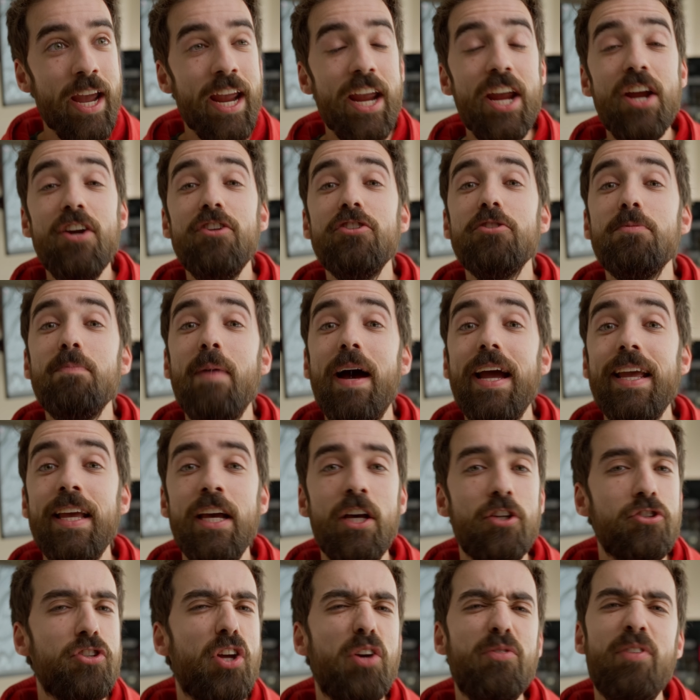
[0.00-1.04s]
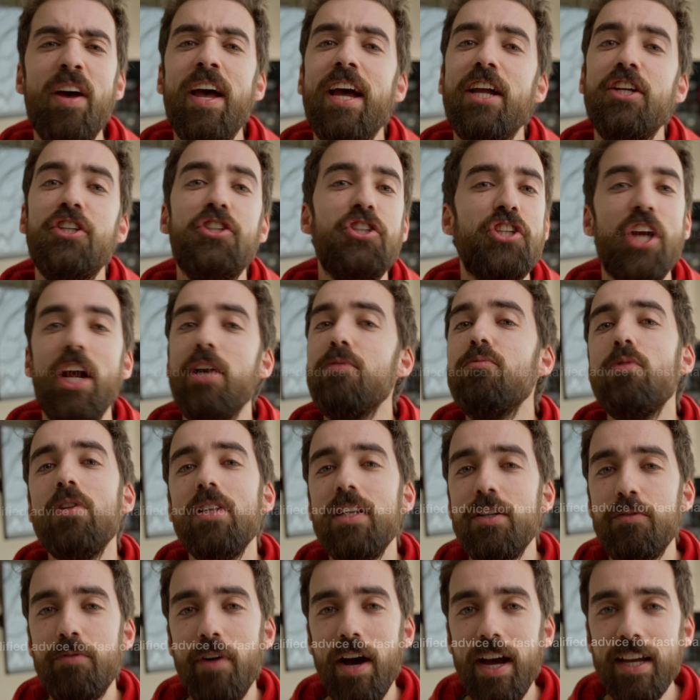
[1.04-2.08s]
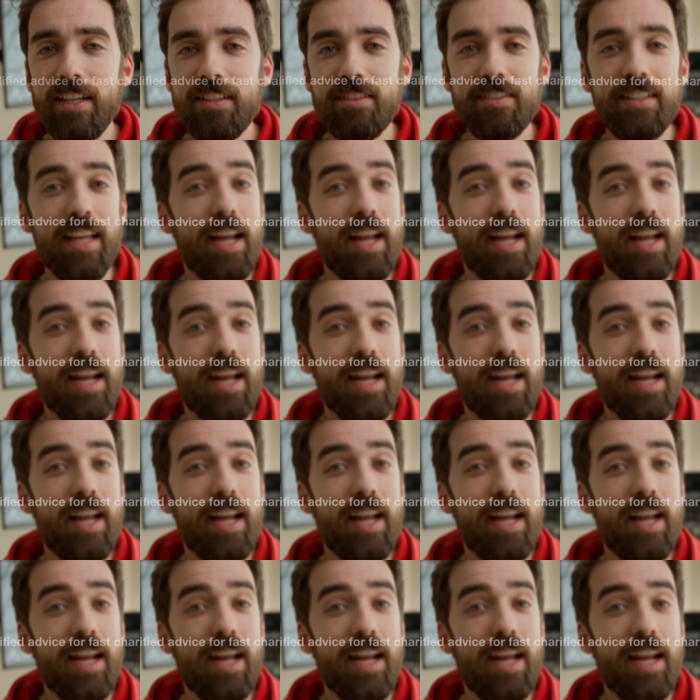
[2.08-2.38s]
here's my sort of general advice